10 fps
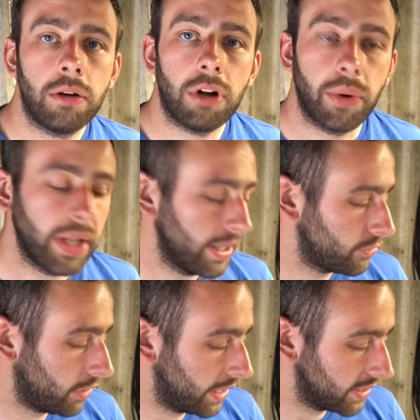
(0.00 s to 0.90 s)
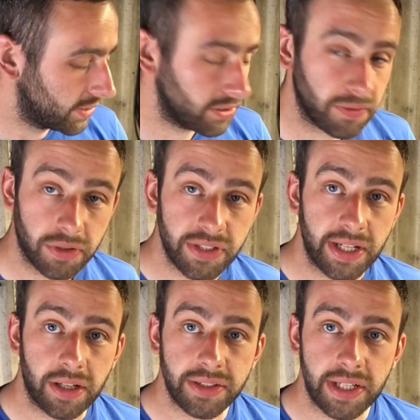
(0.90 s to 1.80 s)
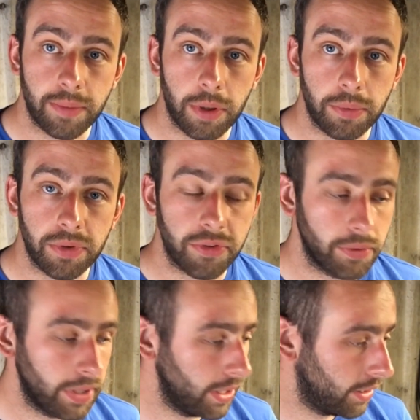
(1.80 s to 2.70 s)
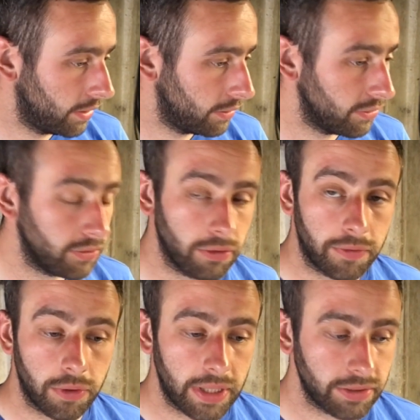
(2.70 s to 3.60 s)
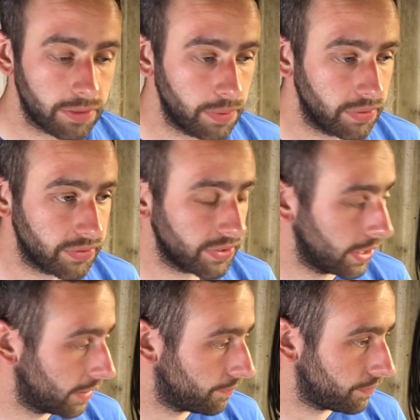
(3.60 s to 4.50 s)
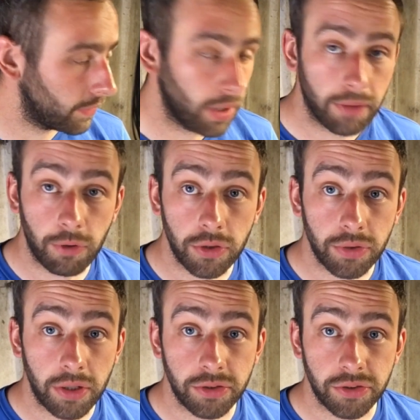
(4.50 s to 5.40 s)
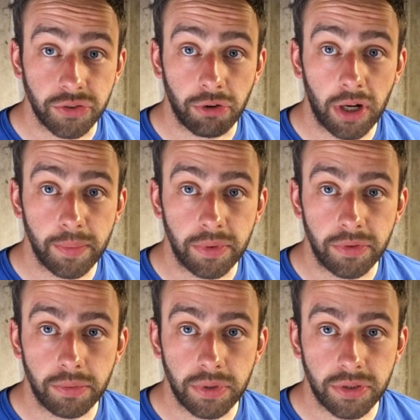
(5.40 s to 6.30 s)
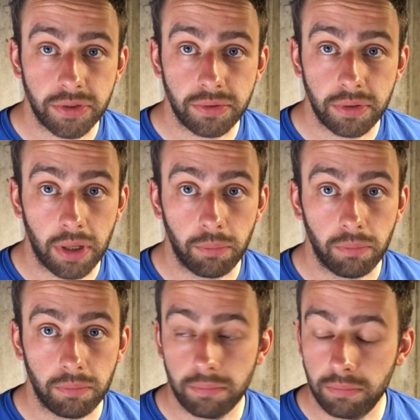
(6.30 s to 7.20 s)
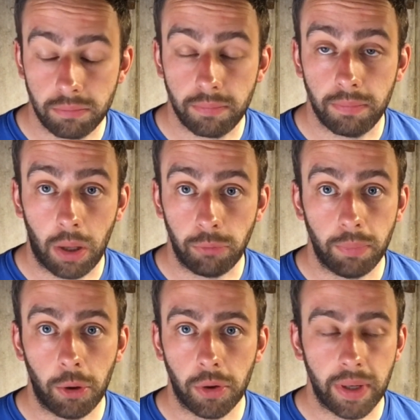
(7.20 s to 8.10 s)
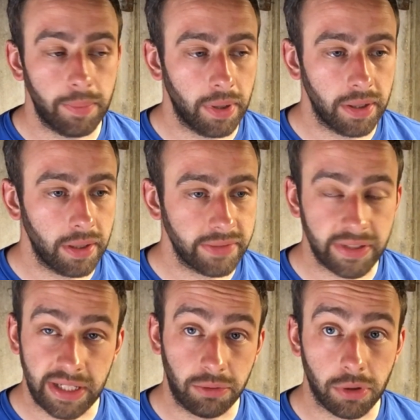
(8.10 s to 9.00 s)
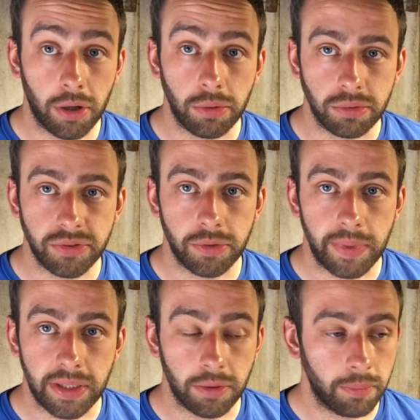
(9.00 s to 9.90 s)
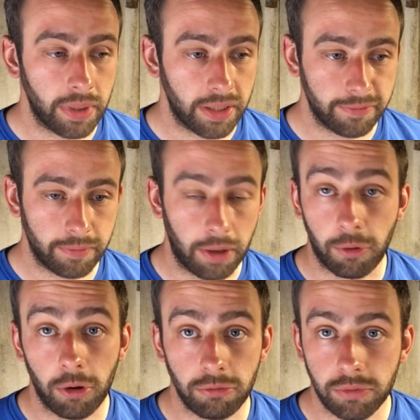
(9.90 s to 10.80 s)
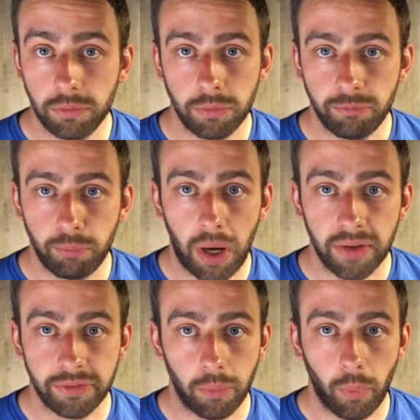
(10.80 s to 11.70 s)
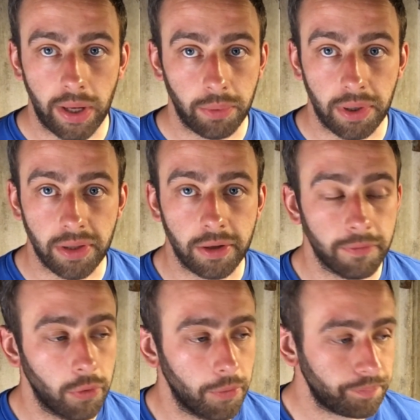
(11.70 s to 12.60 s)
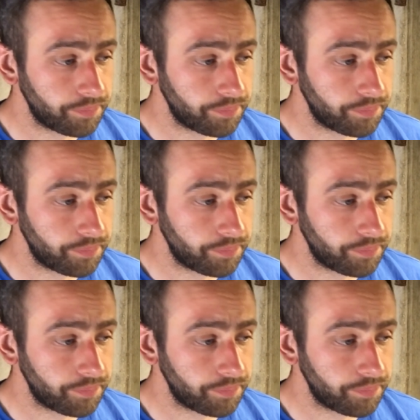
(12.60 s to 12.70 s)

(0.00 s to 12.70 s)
While that dries, I just thought I'll take the moment to just do a few announcements. I've got to 100 subscribers, which I was blown away by. I set little goals to meet them, and I've got past them way quicker than I thought.